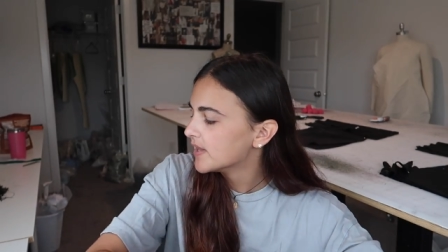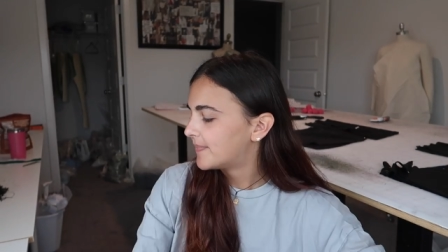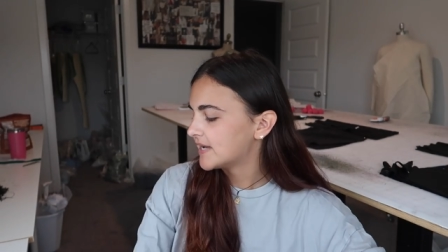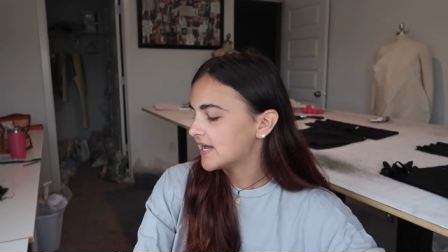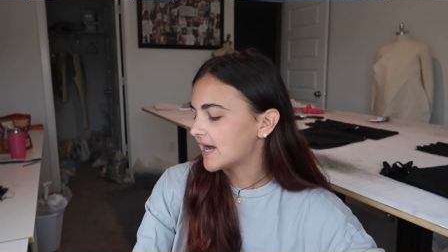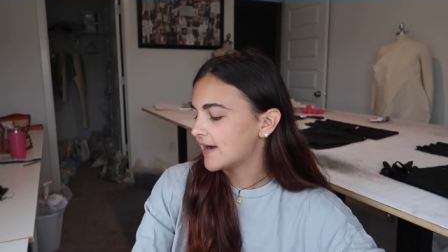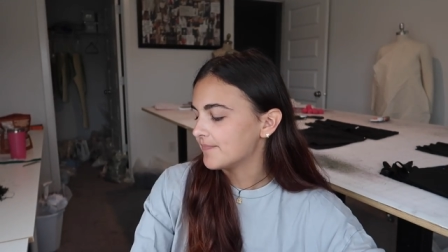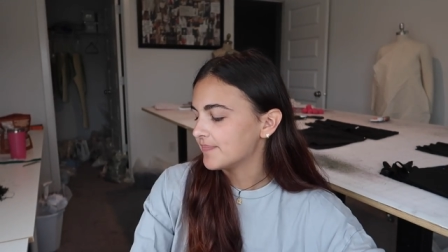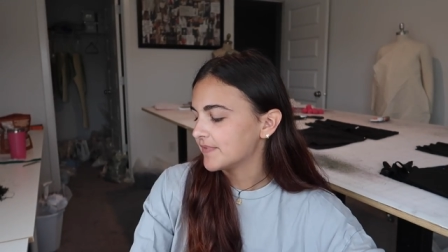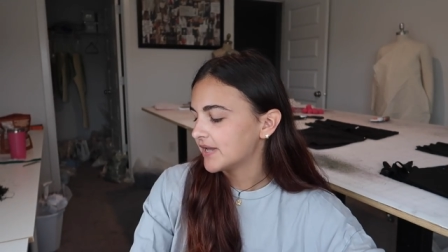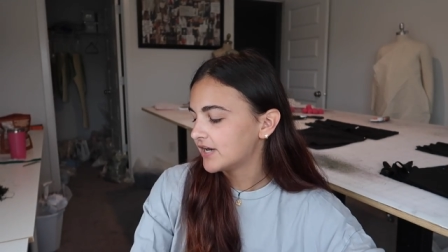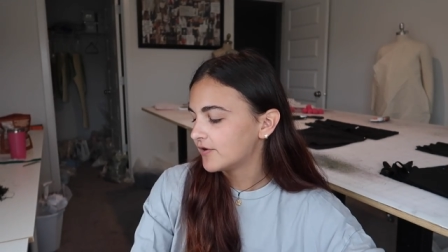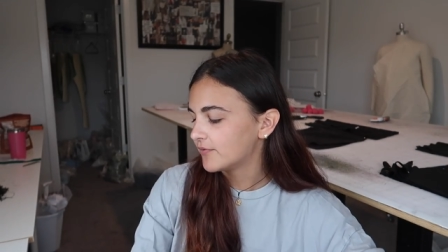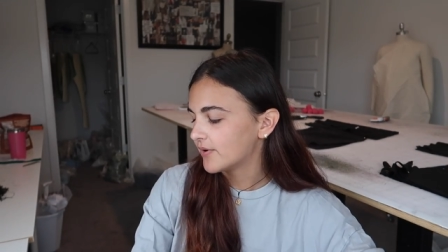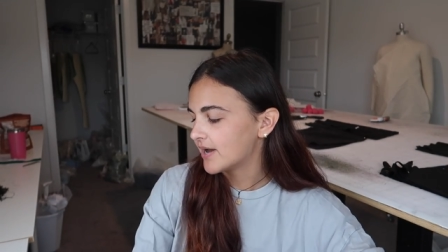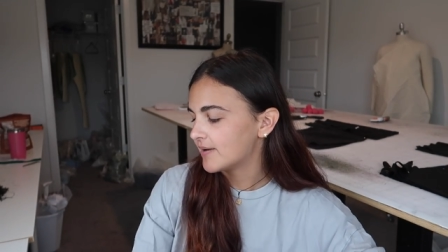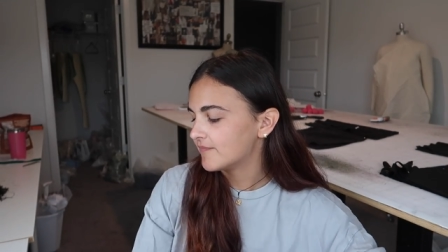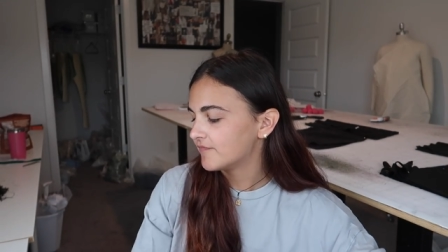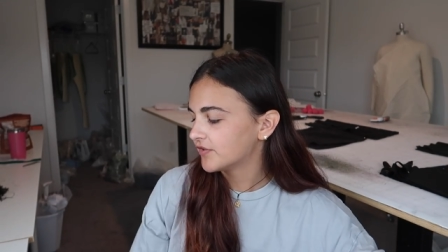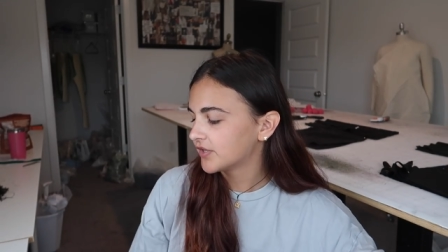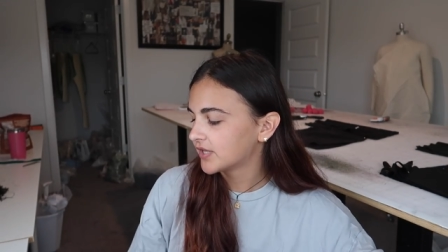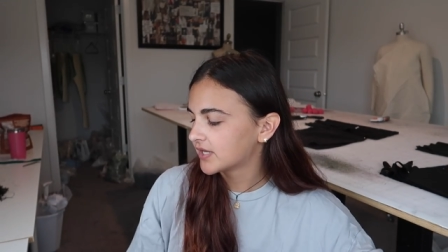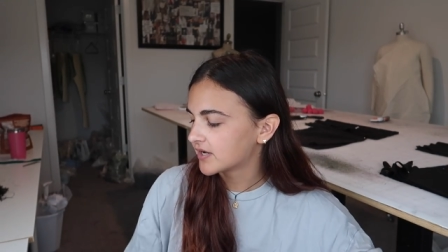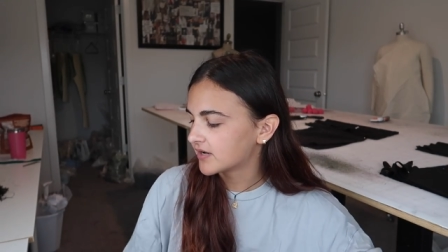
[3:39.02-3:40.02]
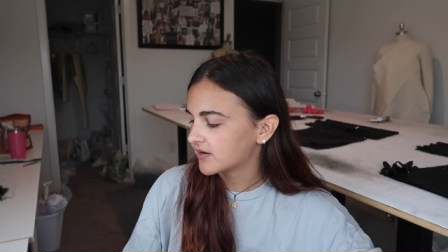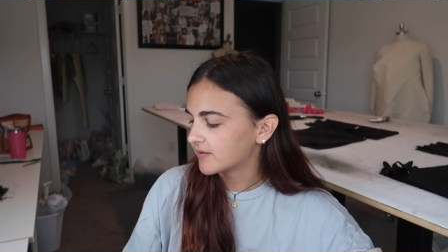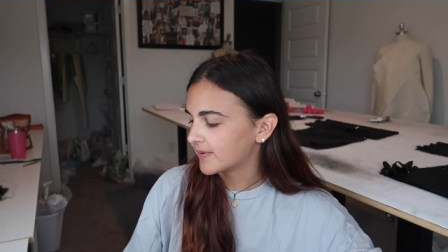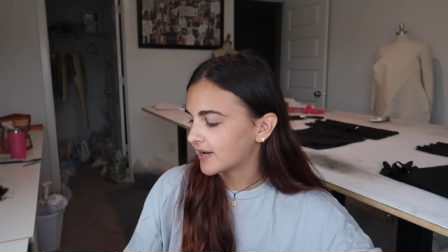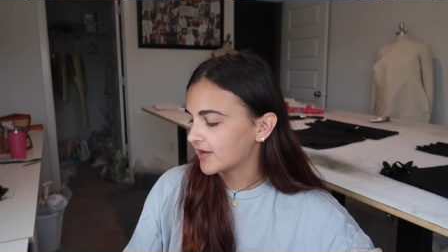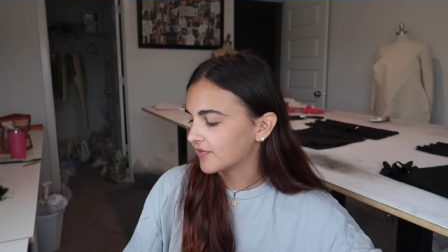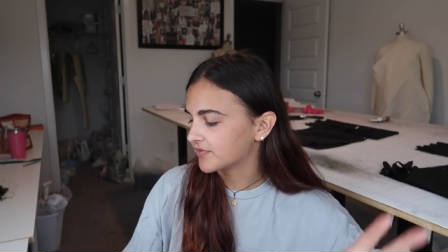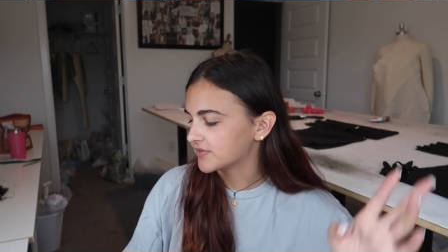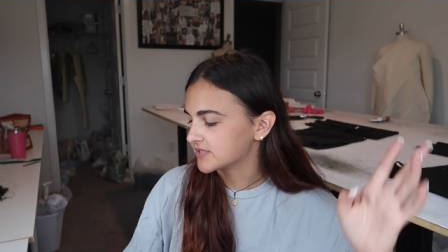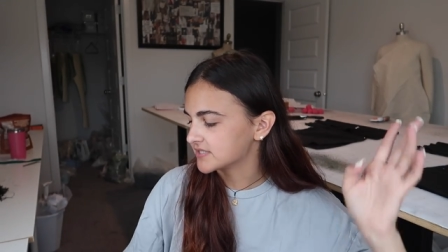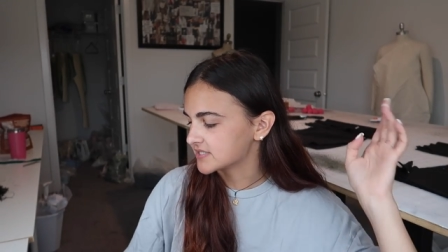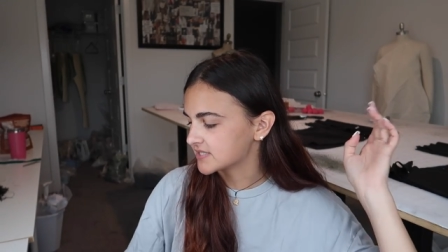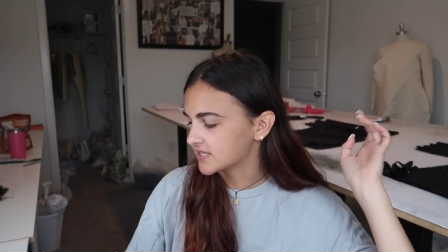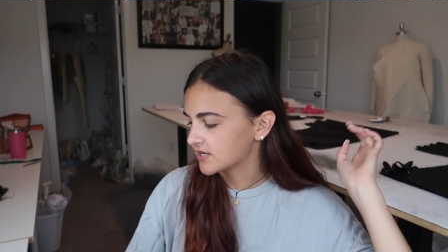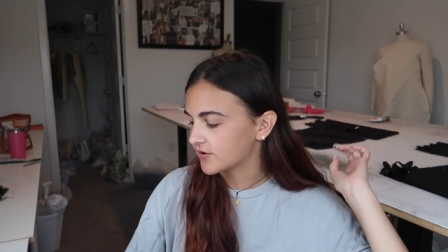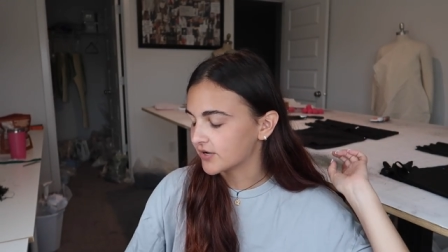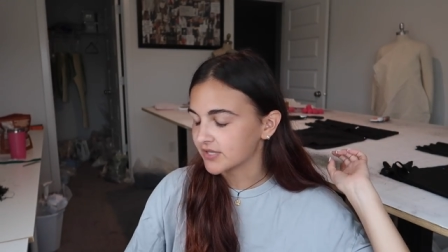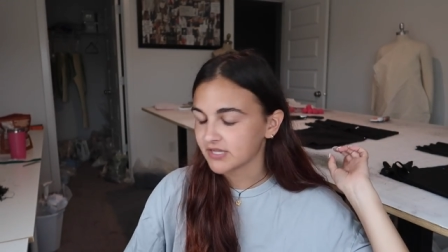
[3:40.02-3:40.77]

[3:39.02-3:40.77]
But yeah, anyway, I'm feeling good about this though.